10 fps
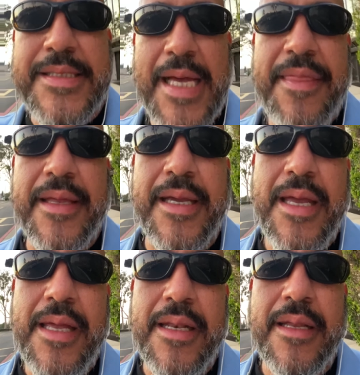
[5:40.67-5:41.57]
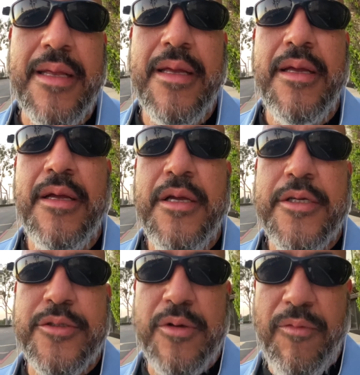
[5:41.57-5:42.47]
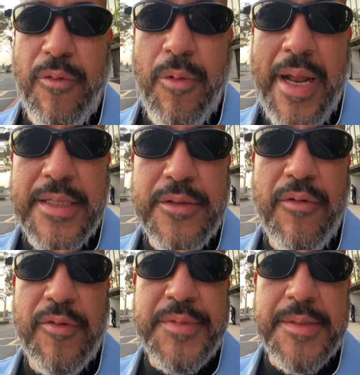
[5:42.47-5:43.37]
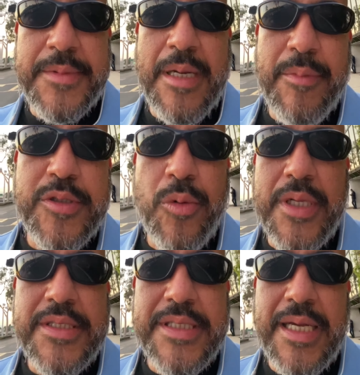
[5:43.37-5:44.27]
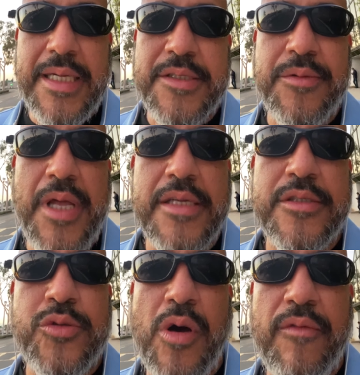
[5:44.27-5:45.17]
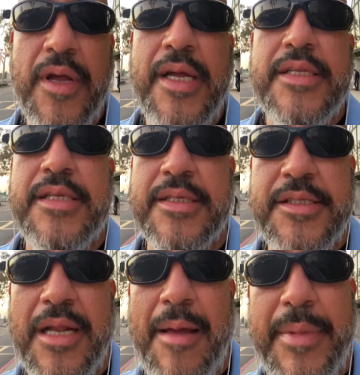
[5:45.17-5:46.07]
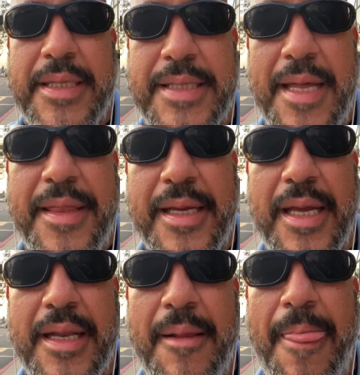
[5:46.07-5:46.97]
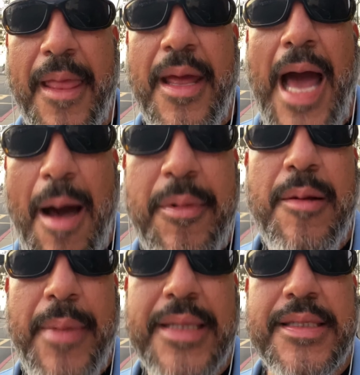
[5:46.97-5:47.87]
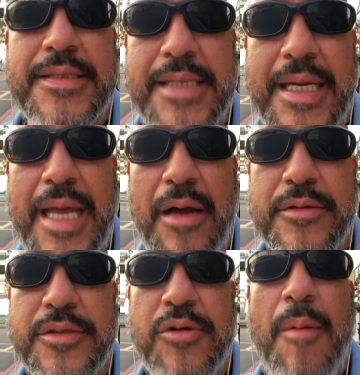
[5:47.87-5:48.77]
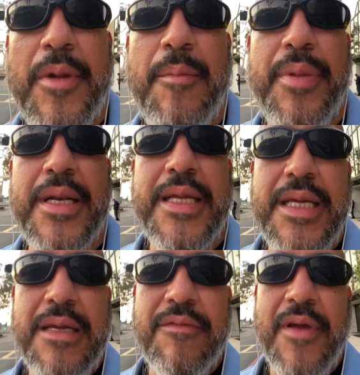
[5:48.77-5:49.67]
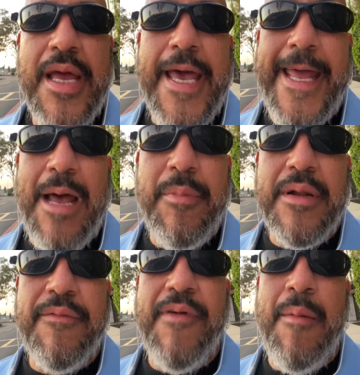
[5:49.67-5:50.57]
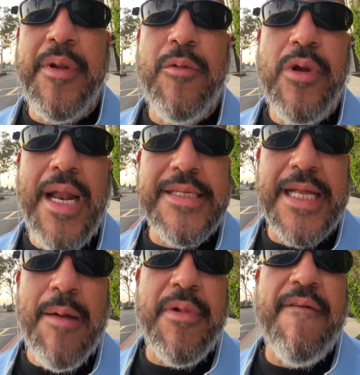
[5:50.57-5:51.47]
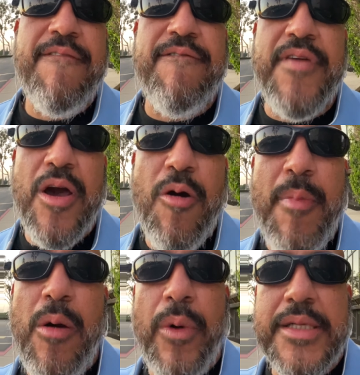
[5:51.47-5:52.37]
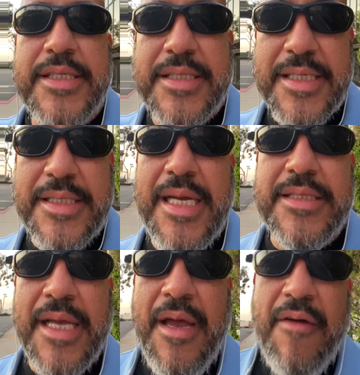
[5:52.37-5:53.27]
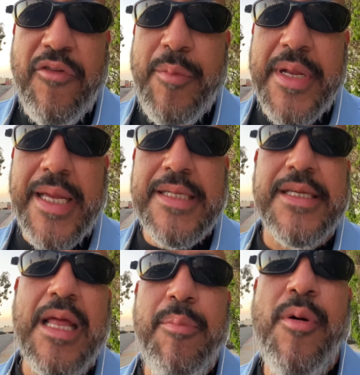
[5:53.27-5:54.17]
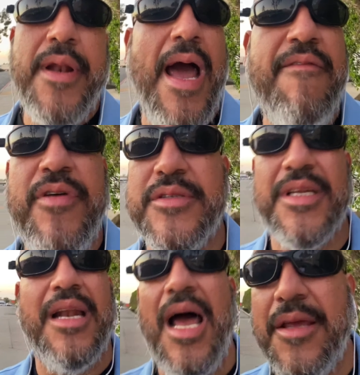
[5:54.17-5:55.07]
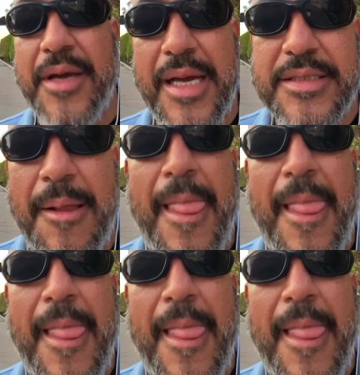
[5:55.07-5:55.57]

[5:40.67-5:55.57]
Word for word: death again. So for what I do from September 22nd, 2012, until I meet death again, I'm gonna make this day count. So I'm gonna believe, and I'm gonna I'm gonna realize that I'm gonna fail my way to success. For me to get to that point, I failed a lot, you guys,